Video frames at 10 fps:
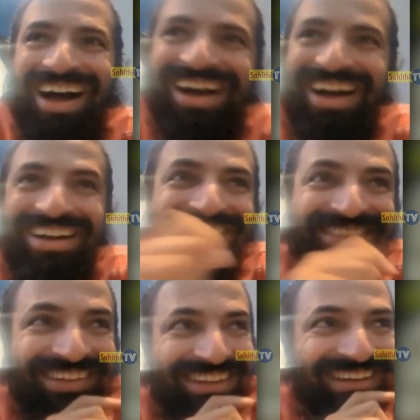I thought
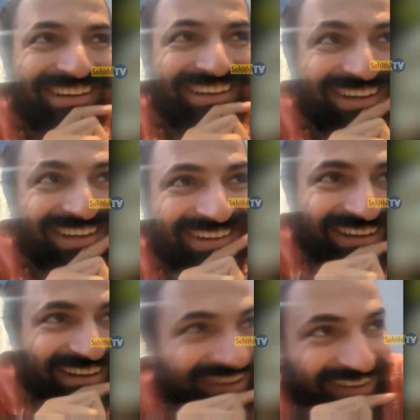
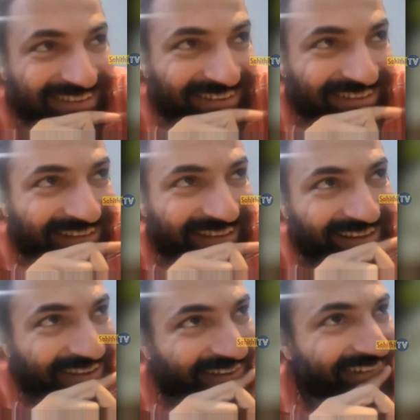she'll say what
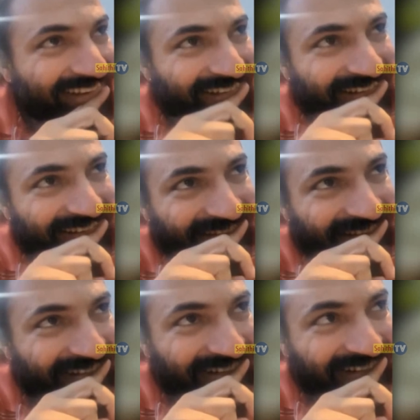with
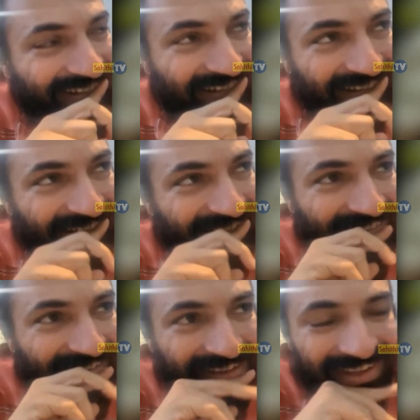the whole film with
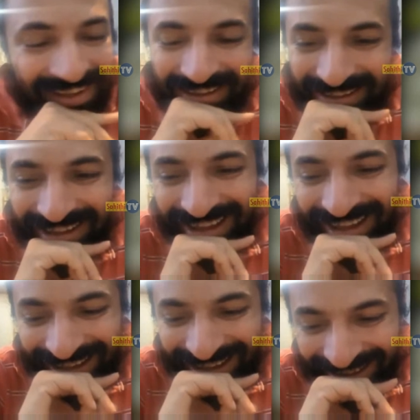
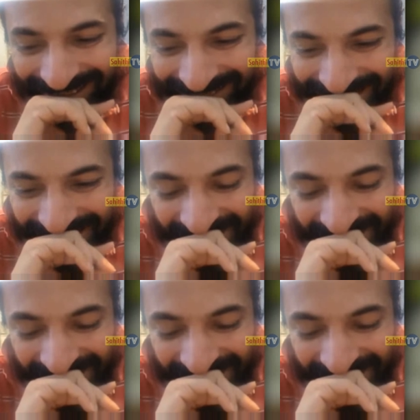stomach and all.